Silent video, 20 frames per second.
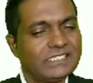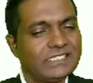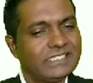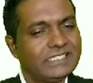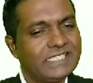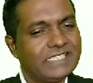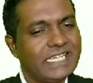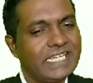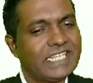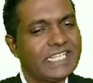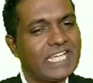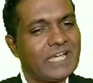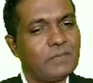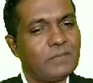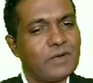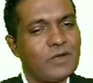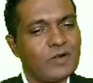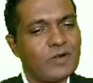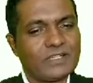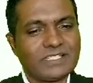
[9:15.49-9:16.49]
J
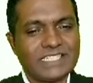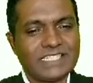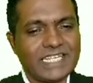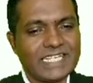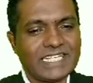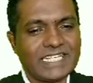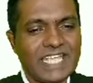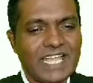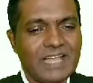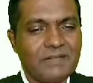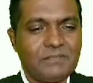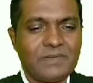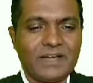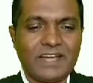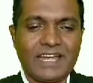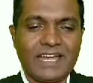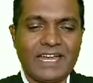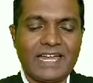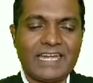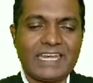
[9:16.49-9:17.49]
cap dot J cap,
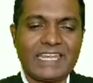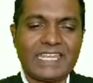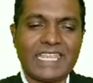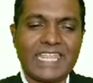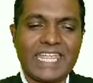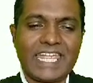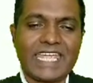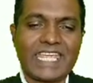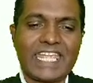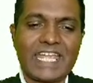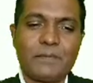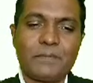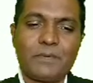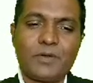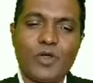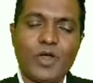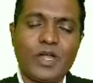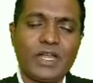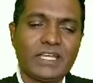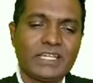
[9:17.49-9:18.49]
and K cap
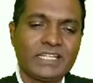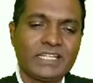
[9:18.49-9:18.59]
dot